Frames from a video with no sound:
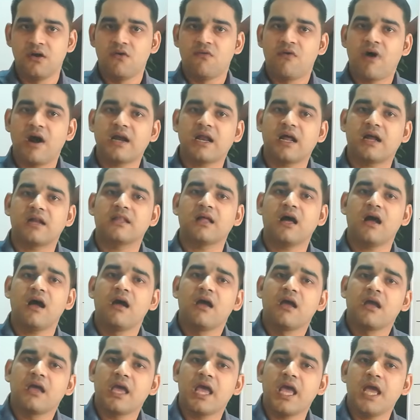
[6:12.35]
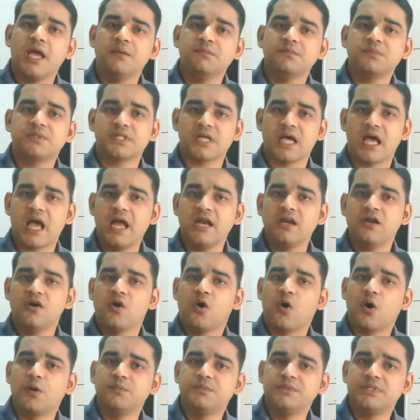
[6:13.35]
What are the aims
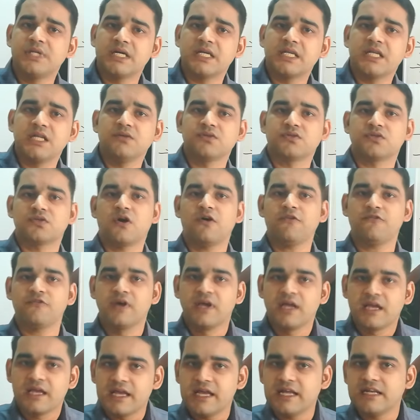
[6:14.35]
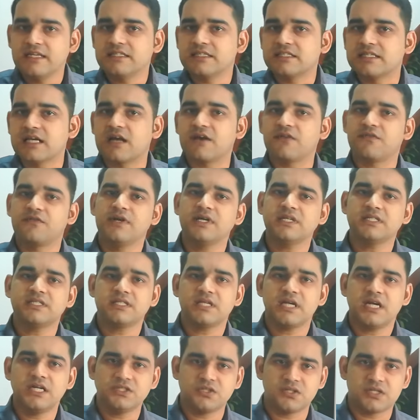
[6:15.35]
and objectives of
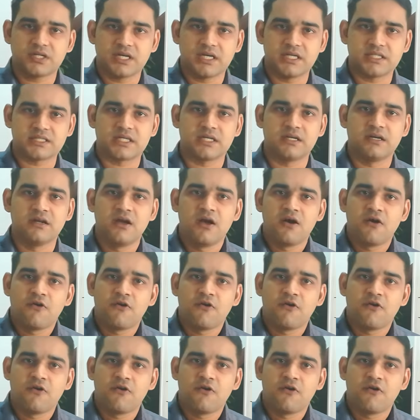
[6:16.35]
in-service education?